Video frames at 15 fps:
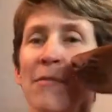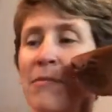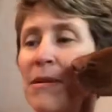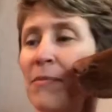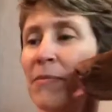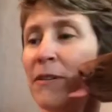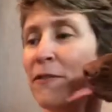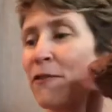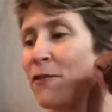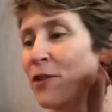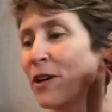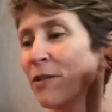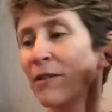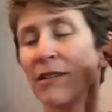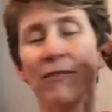But
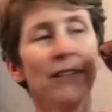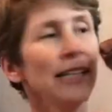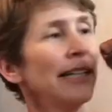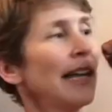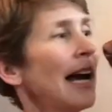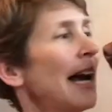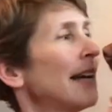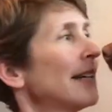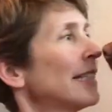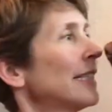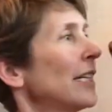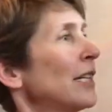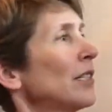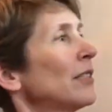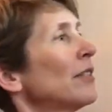before we read that, let me
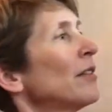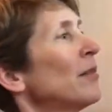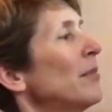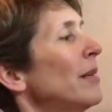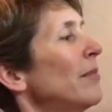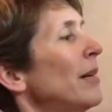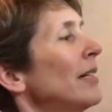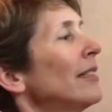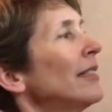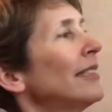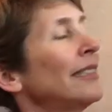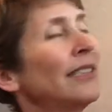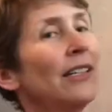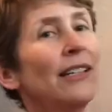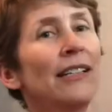tell you a little bit about
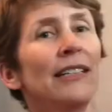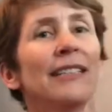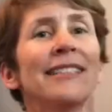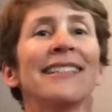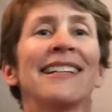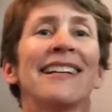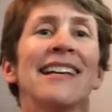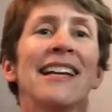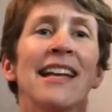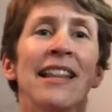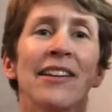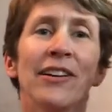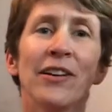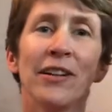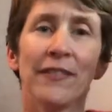these dogs.
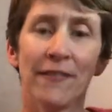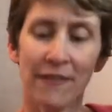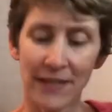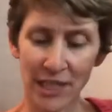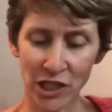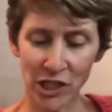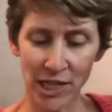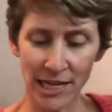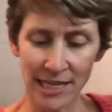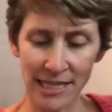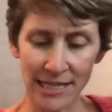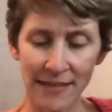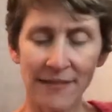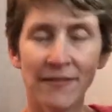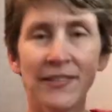They're called
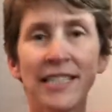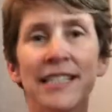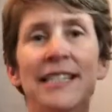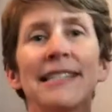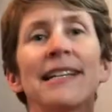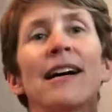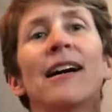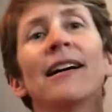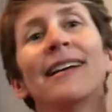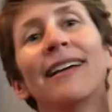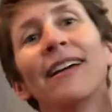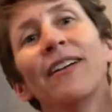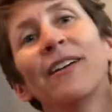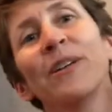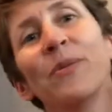Vizslas. Vizsla is a
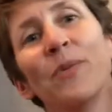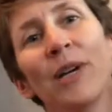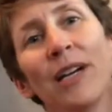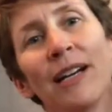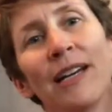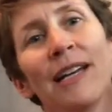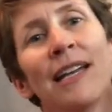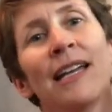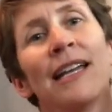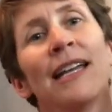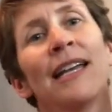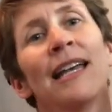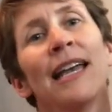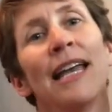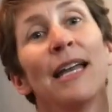Hungarian word
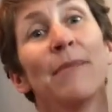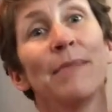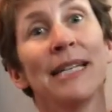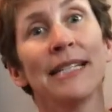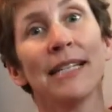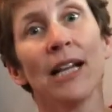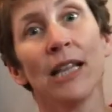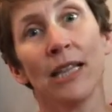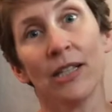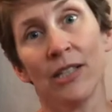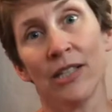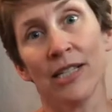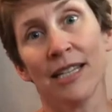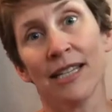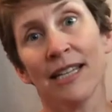and it means
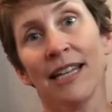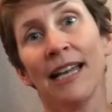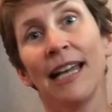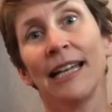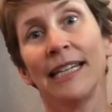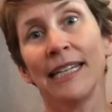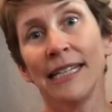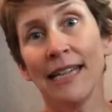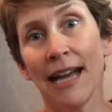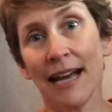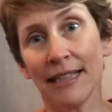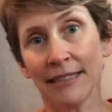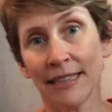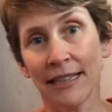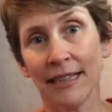alert. And
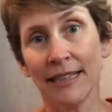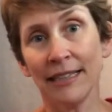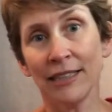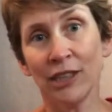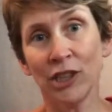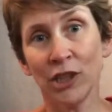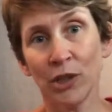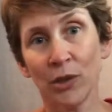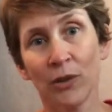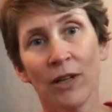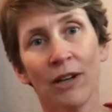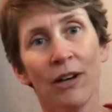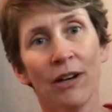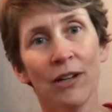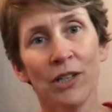yes, these two
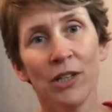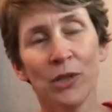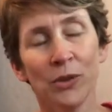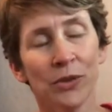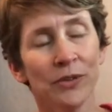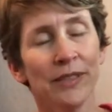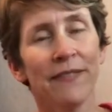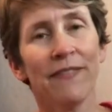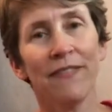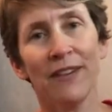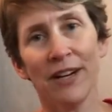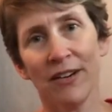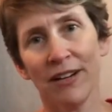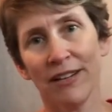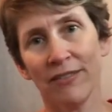are usually
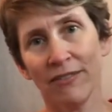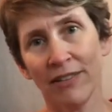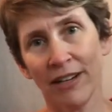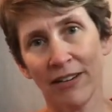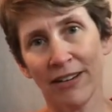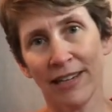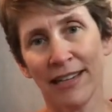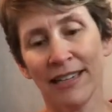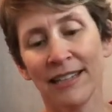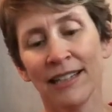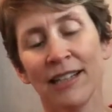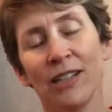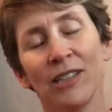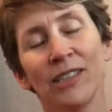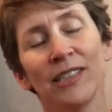very, very
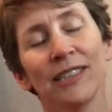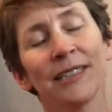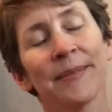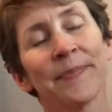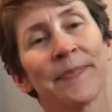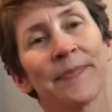alert.